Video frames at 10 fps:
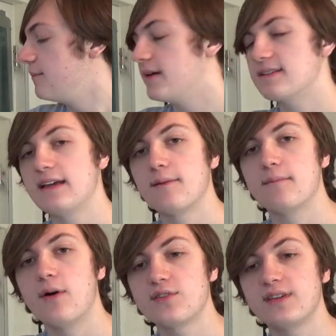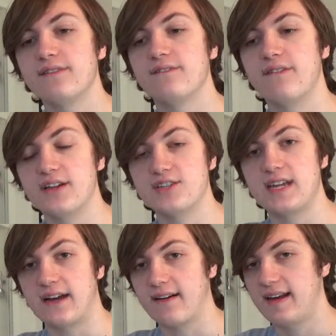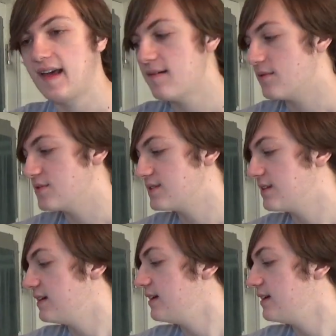because they are mostly vegetarian animals.